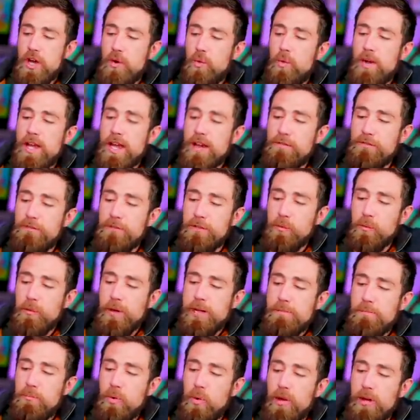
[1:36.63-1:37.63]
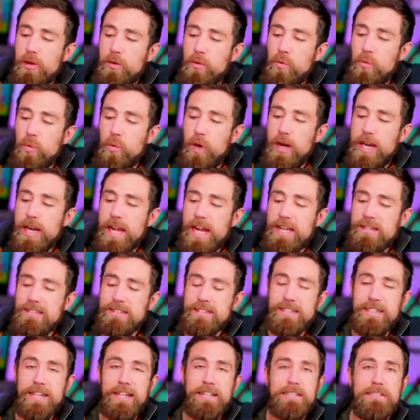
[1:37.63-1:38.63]
we have
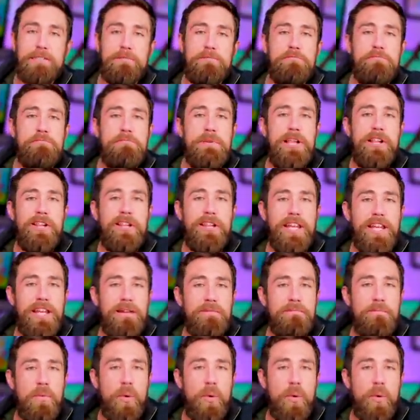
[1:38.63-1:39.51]
3.186 million